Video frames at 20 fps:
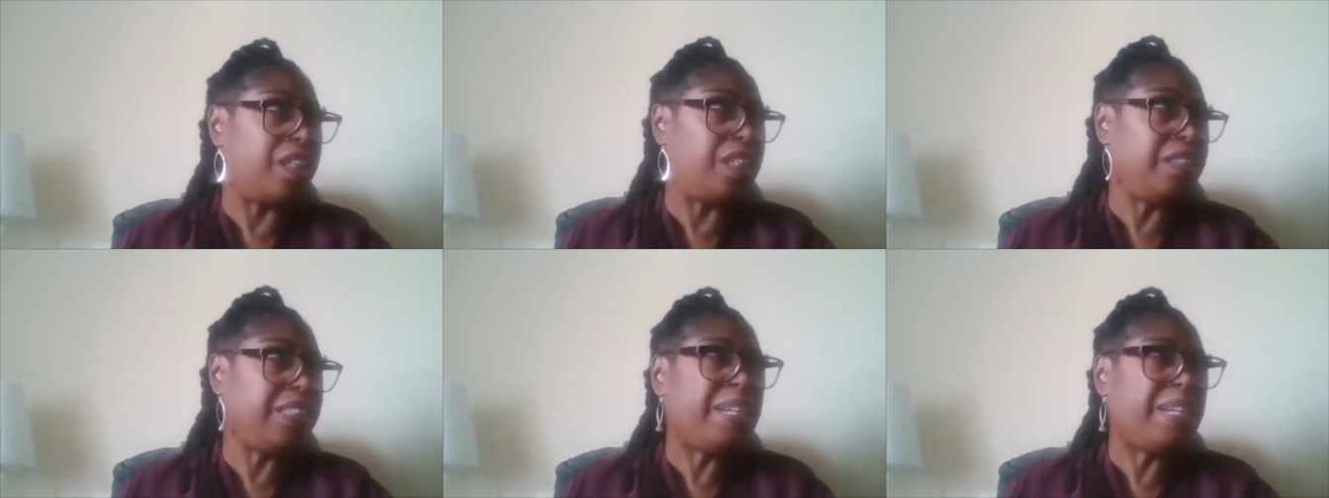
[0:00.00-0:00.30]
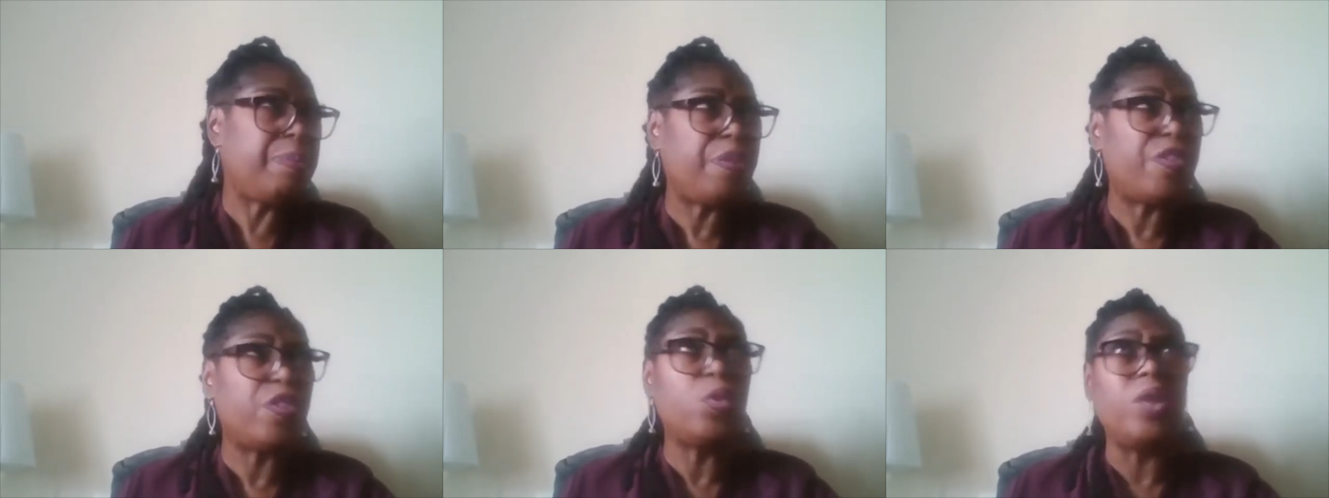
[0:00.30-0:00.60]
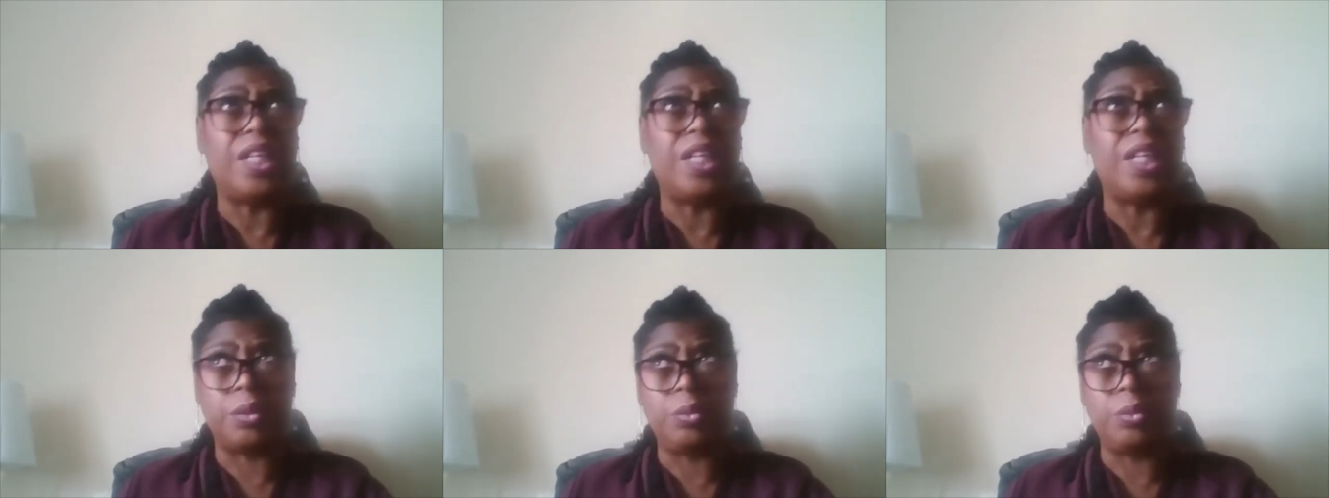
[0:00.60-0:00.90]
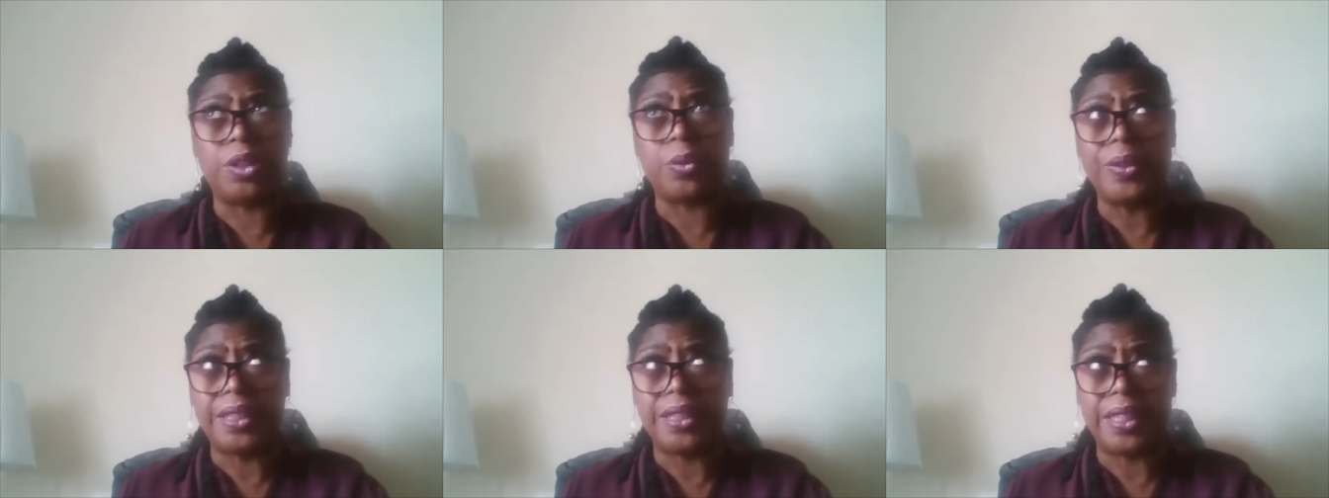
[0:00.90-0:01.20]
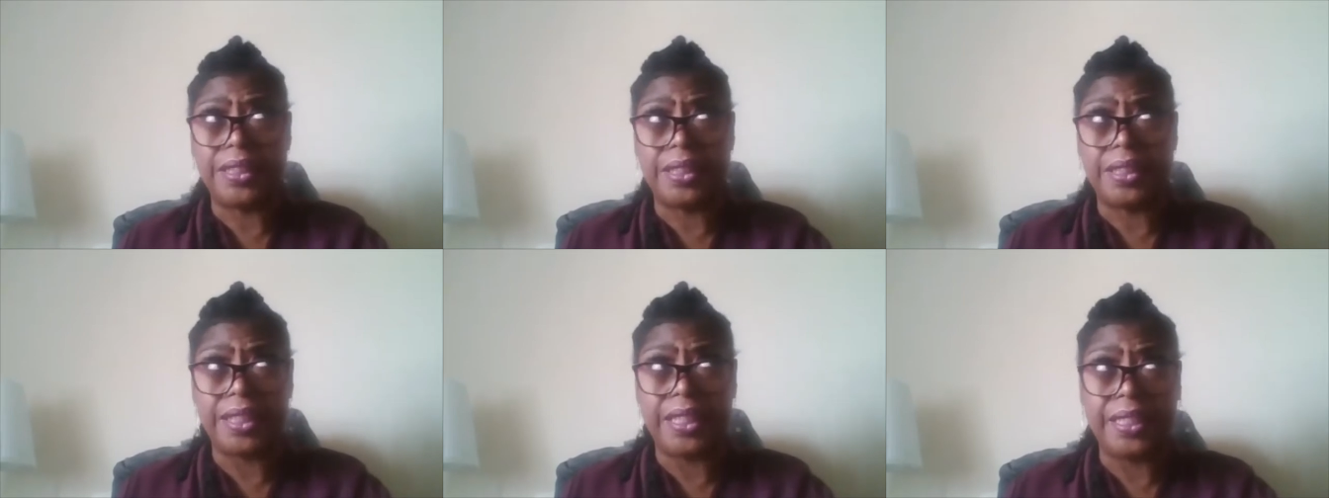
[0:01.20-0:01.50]
year before last, it was
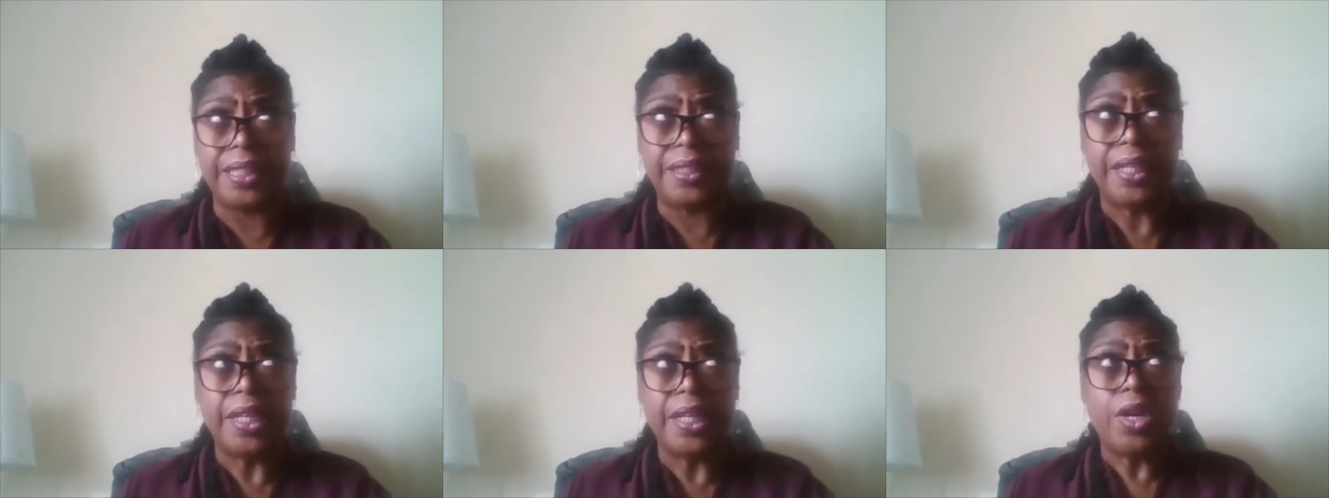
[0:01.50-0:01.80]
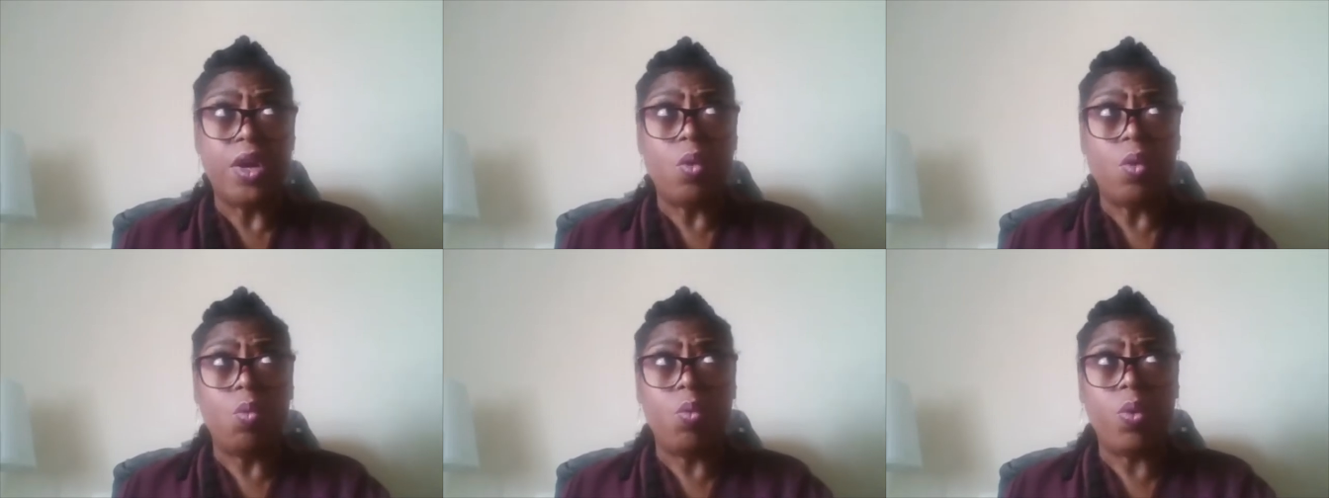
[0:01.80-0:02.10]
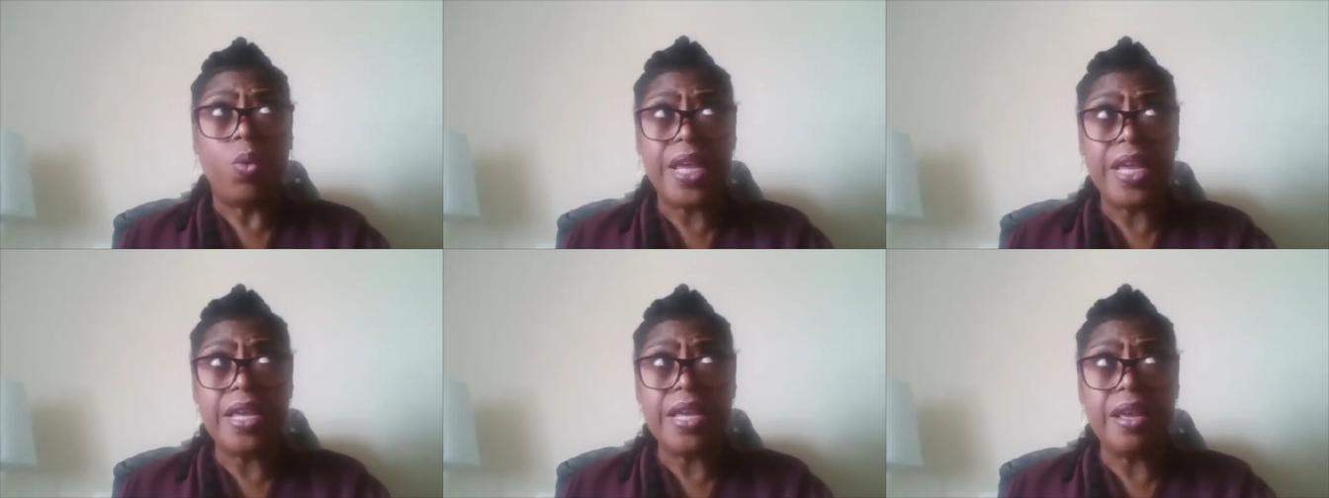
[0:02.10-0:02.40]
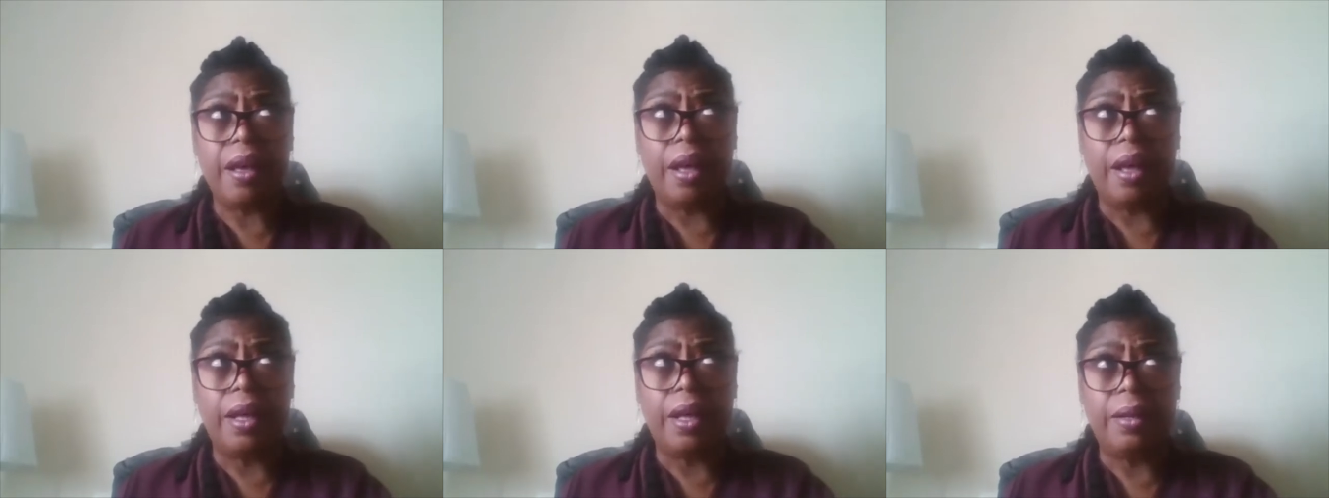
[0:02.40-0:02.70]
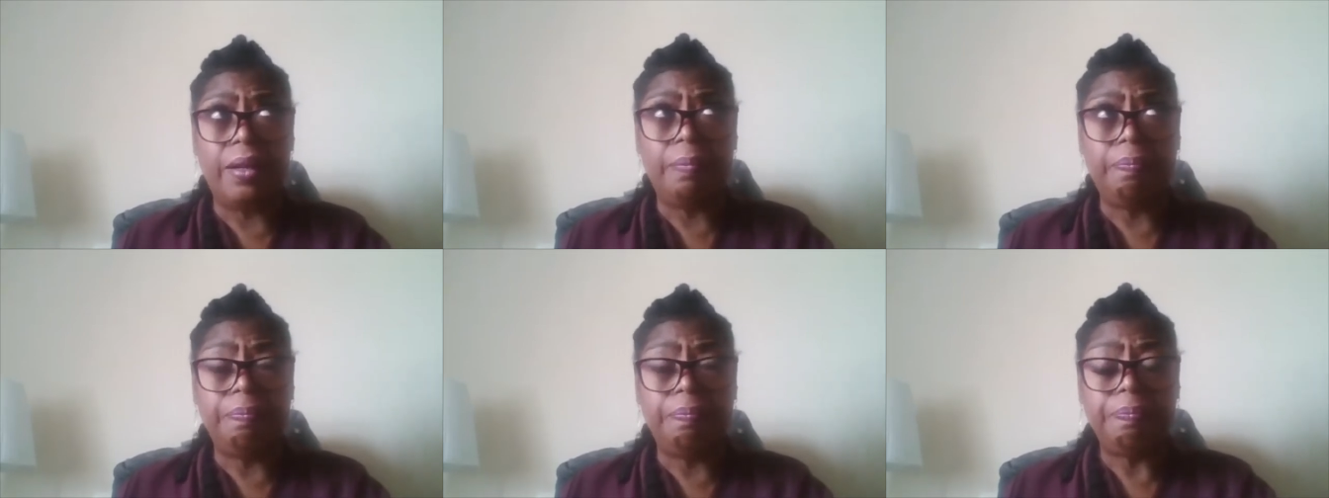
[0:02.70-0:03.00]
2018, we
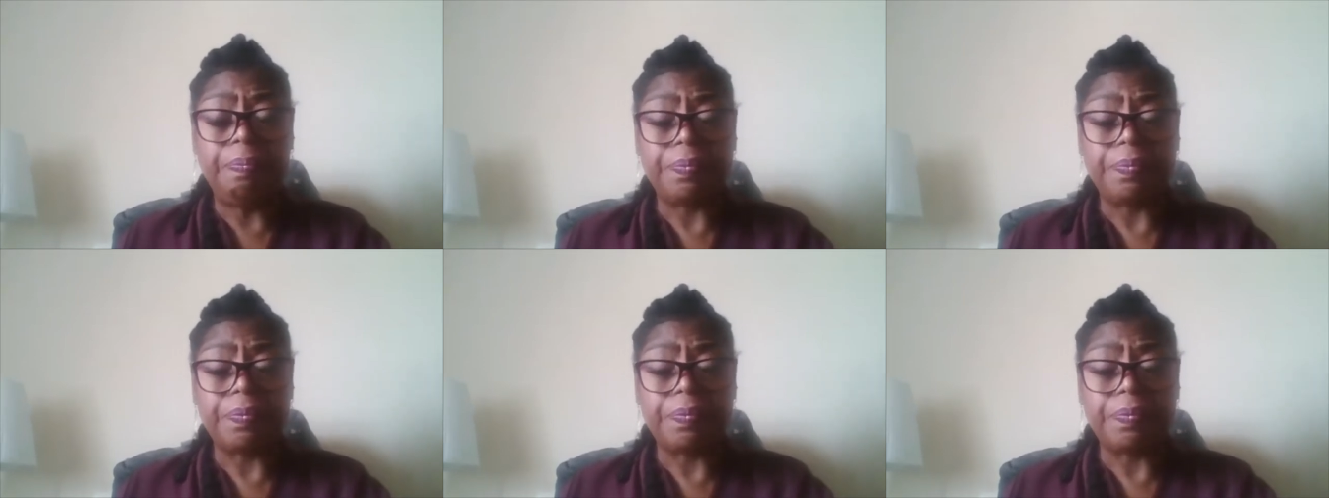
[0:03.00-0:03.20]
um,